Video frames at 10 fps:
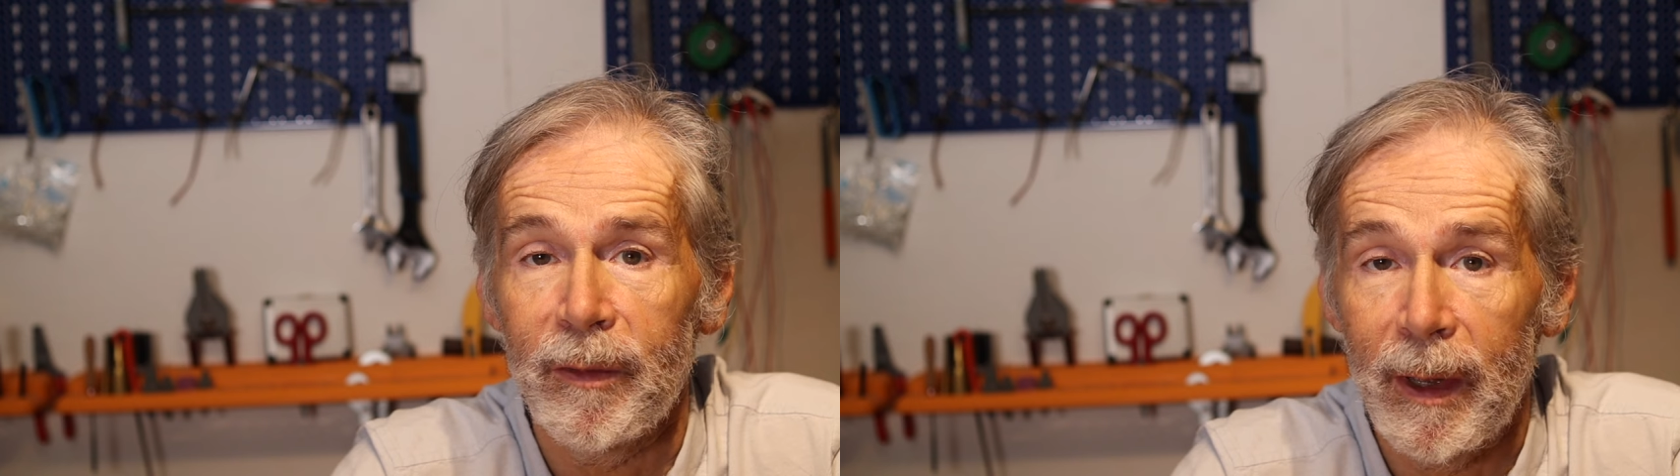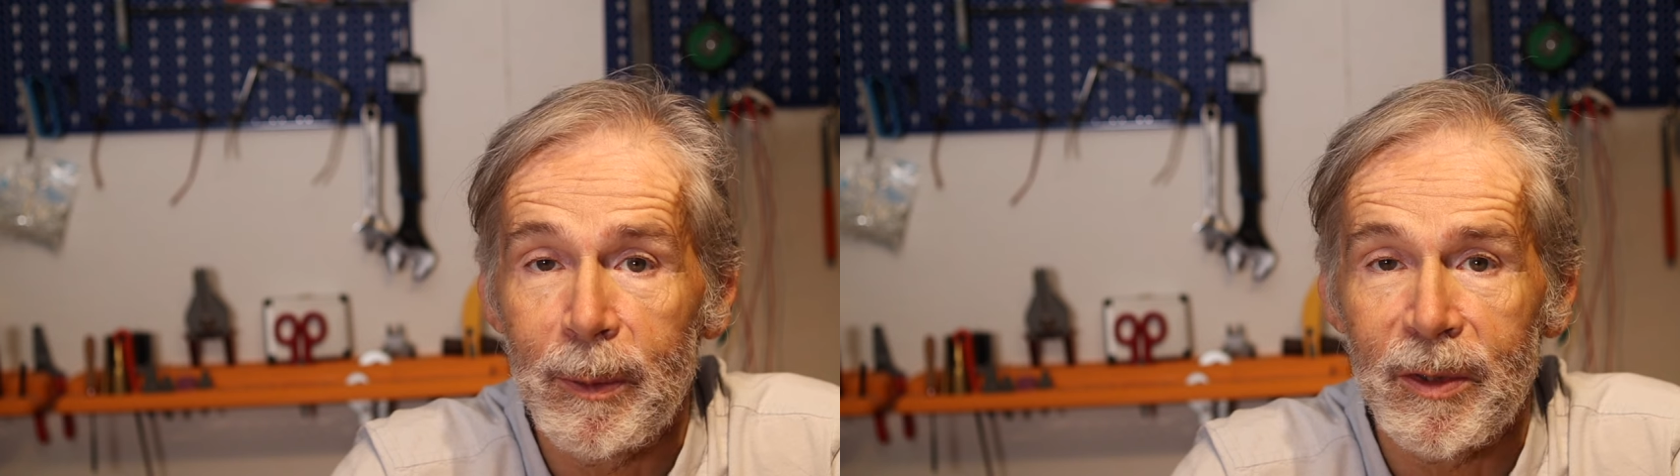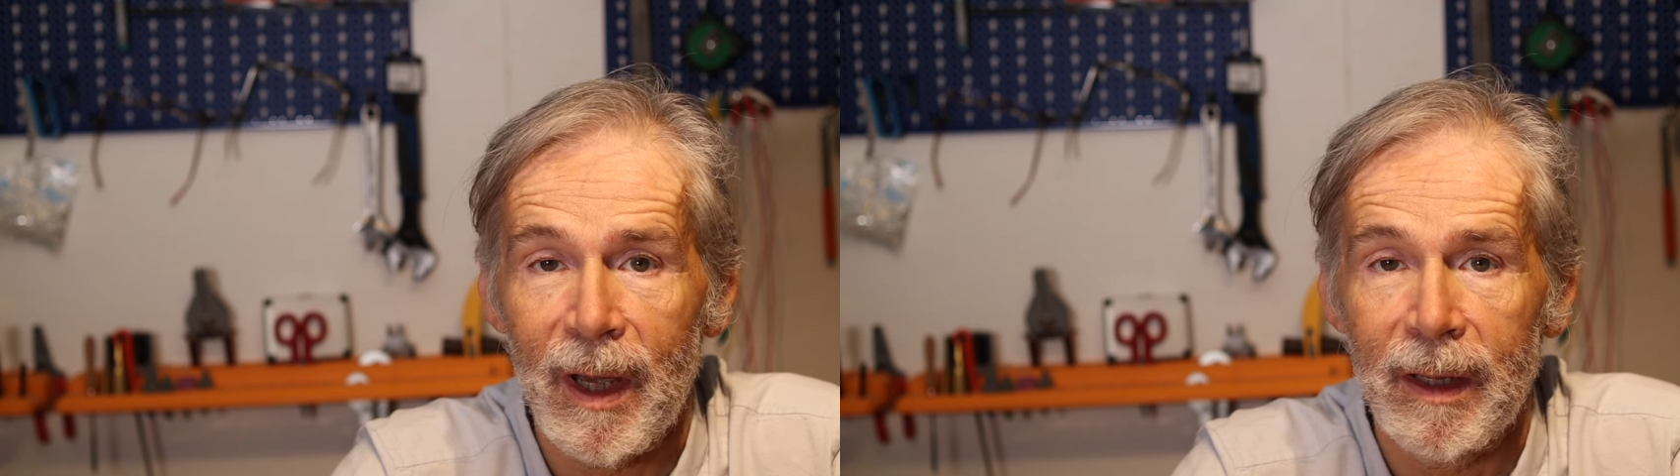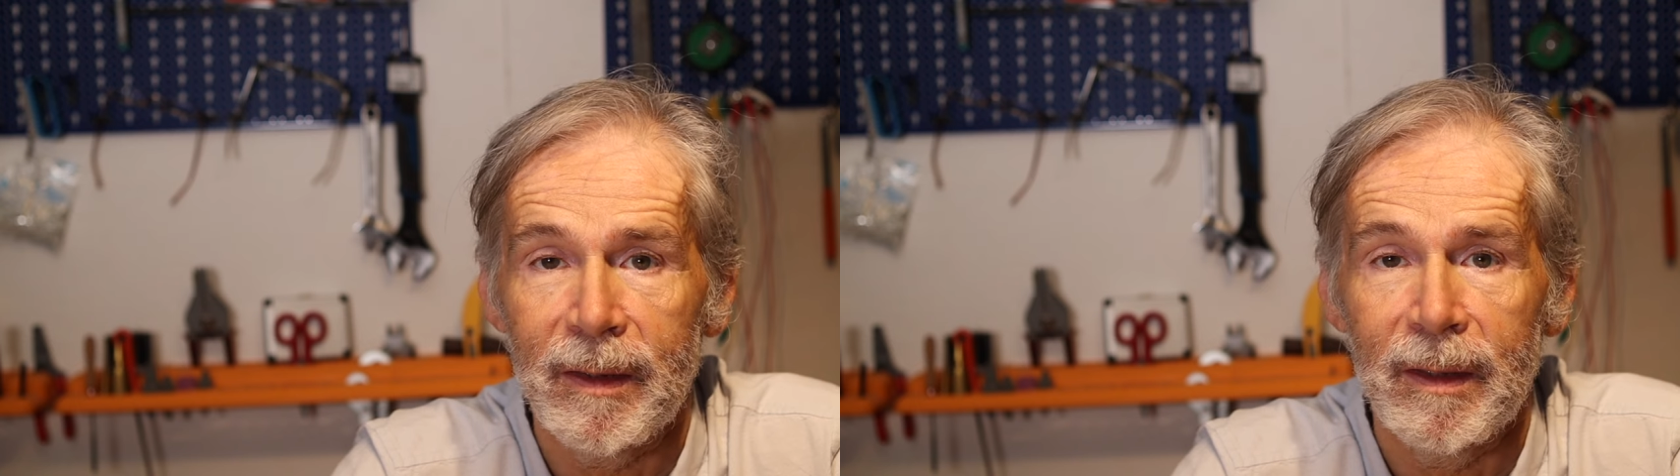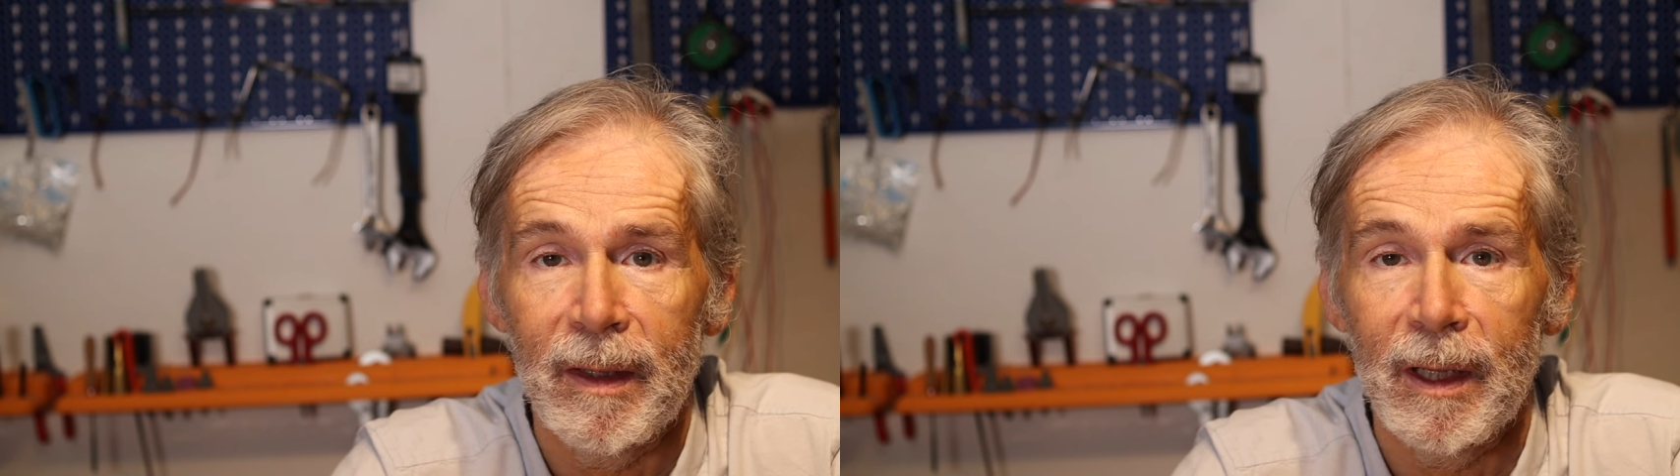
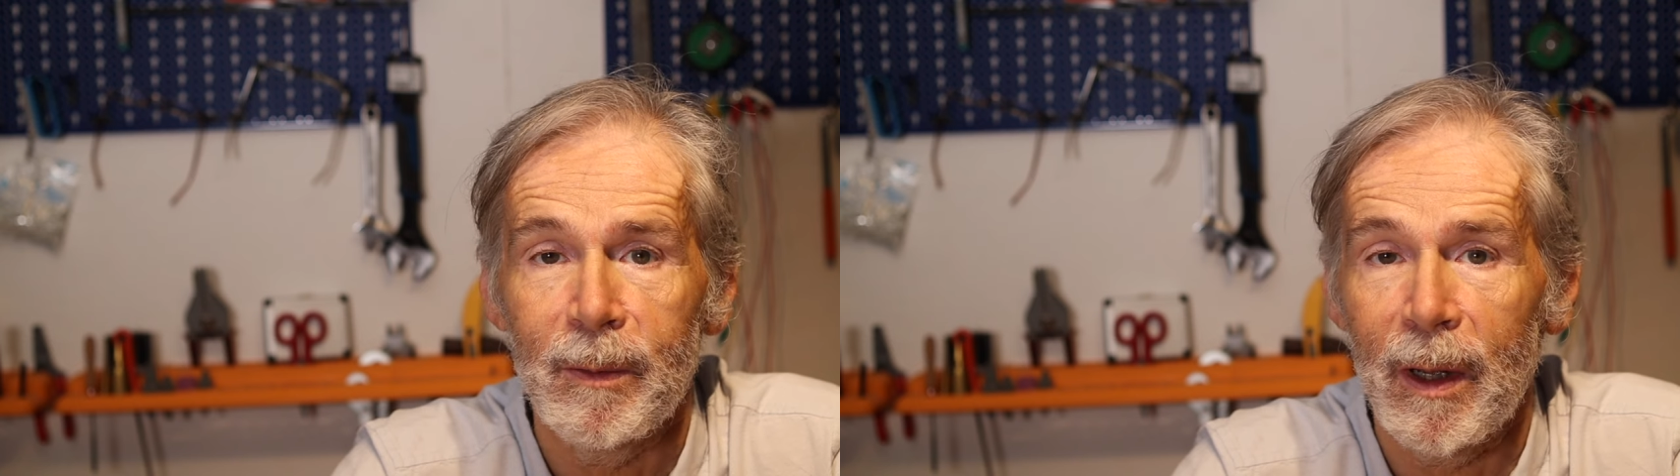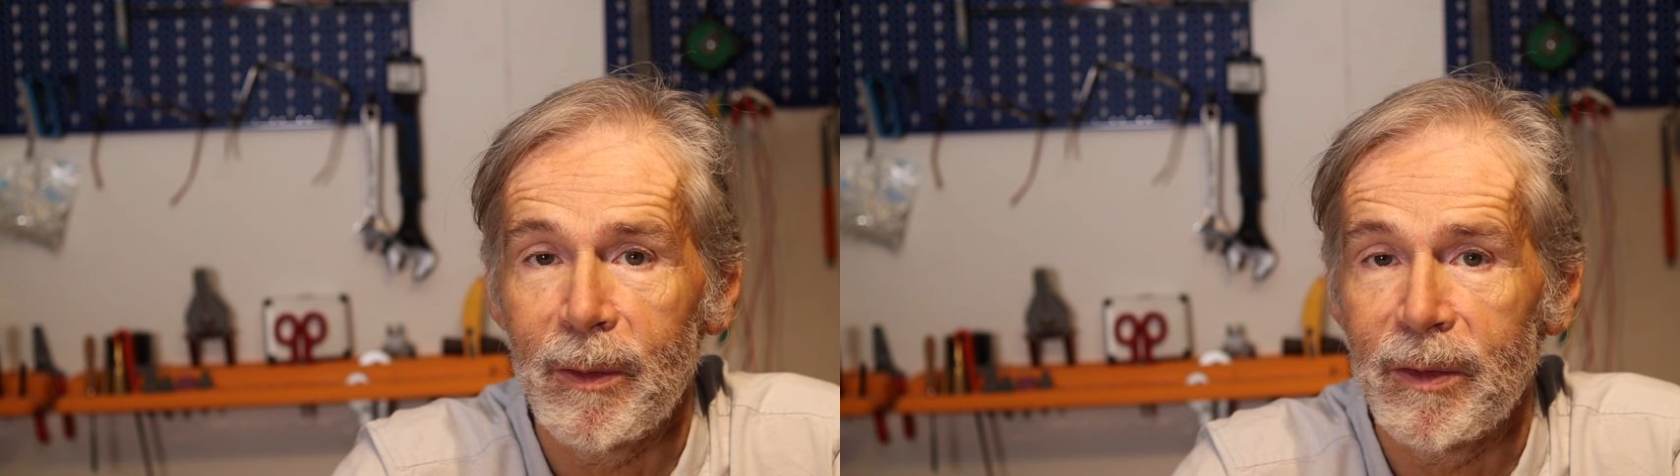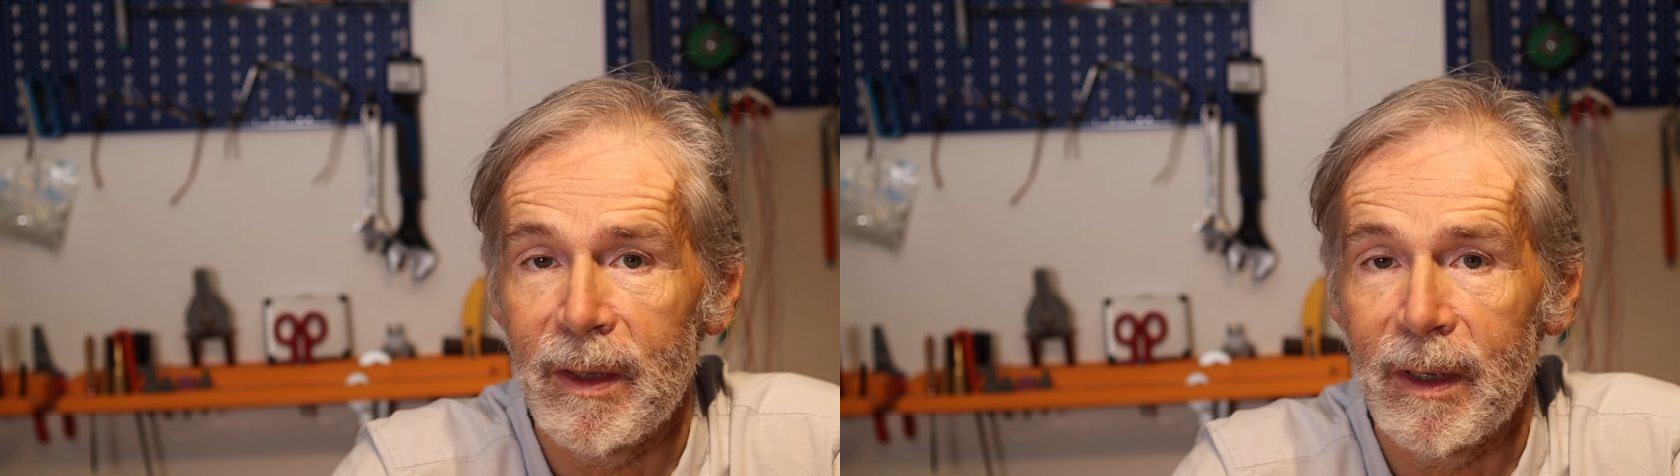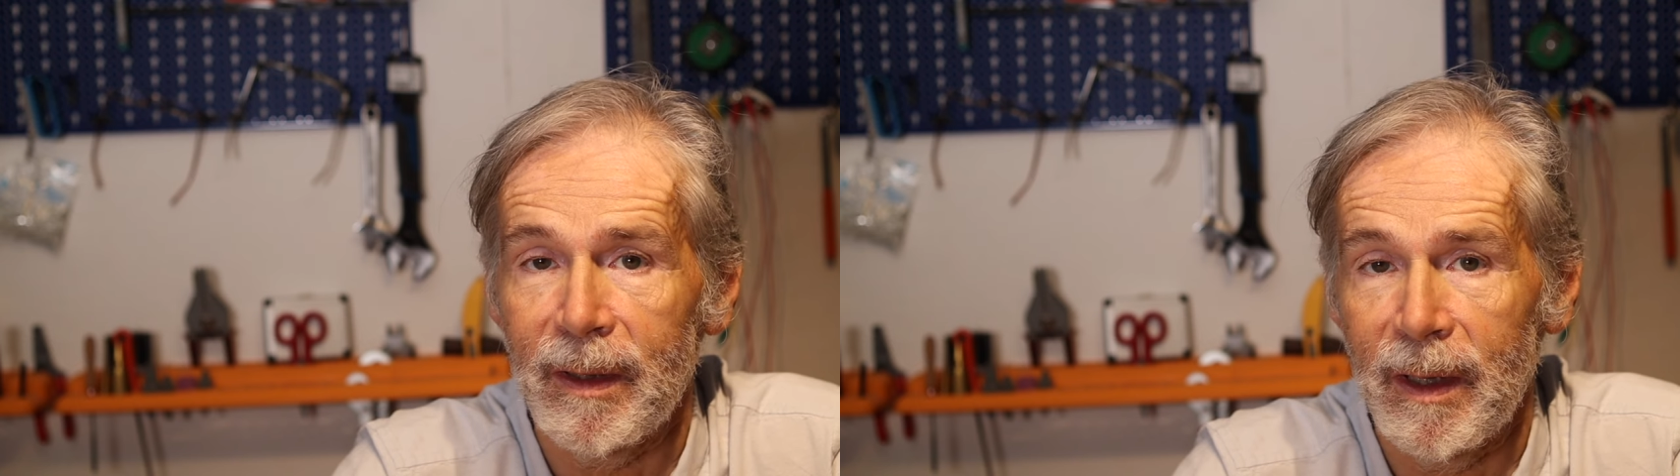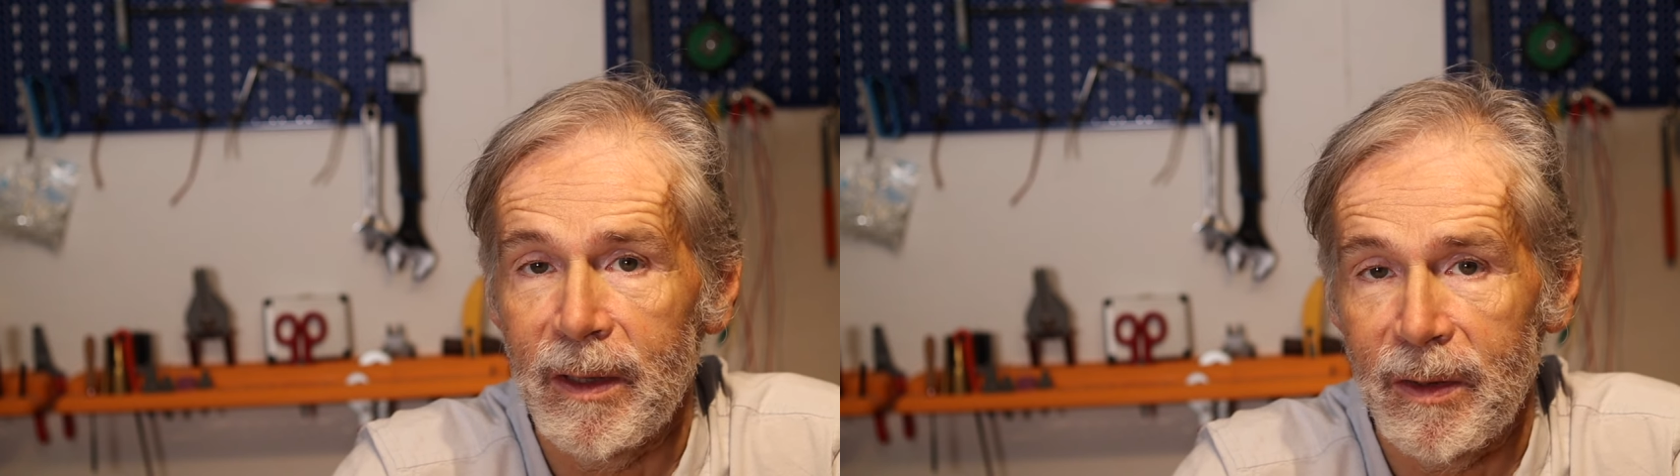website around this